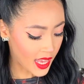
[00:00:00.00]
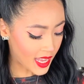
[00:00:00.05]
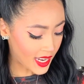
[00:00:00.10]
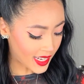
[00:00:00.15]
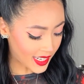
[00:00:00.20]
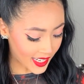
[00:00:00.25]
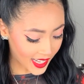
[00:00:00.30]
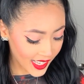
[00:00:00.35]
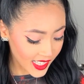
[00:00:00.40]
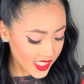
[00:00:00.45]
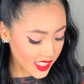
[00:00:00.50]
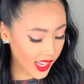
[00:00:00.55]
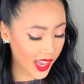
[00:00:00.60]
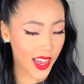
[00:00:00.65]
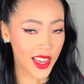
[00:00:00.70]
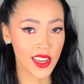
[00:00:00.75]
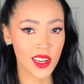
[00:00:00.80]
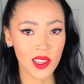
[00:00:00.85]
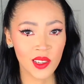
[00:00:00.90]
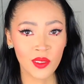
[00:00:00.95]
Next
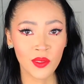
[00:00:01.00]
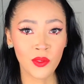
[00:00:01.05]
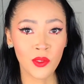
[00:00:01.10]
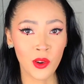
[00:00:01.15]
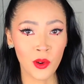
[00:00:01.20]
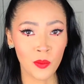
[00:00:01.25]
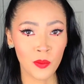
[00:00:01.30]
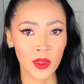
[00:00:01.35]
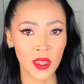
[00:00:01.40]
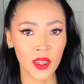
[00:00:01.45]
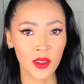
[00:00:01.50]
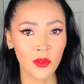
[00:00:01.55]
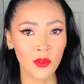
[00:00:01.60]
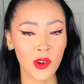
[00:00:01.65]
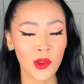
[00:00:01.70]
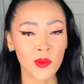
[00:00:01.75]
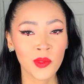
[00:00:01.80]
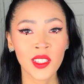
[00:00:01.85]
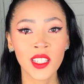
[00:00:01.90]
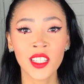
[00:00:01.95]
item for me from
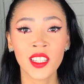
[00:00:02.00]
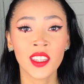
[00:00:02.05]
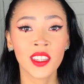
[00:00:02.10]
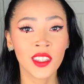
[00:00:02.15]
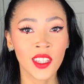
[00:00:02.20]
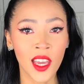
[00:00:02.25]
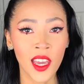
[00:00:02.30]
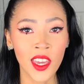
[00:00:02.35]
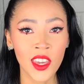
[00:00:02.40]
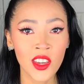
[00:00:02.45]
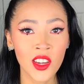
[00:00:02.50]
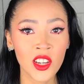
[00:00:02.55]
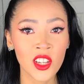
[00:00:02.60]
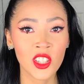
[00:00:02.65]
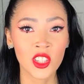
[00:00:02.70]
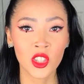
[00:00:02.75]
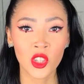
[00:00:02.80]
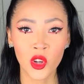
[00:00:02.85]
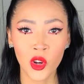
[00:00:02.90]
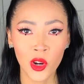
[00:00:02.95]
the entire
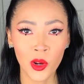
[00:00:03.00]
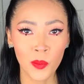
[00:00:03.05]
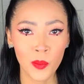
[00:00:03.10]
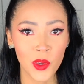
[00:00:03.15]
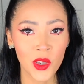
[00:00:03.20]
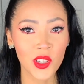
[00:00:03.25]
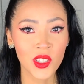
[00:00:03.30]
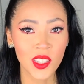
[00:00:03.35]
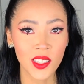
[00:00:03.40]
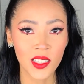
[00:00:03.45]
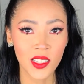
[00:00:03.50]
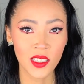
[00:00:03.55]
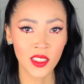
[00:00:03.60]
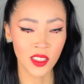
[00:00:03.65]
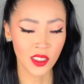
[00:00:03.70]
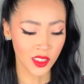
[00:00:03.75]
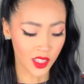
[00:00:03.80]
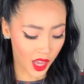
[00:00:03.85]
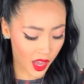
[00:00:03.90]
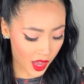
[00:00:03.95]
Scorpio season
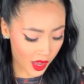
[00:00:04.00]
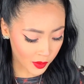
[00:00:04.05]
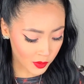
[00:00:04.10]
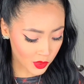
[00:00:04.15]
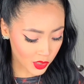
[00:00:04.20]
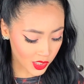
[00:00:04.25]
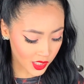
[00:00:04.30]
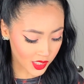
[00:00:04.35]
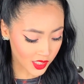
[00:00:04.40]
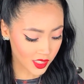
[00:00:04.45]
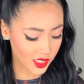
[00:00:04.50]
options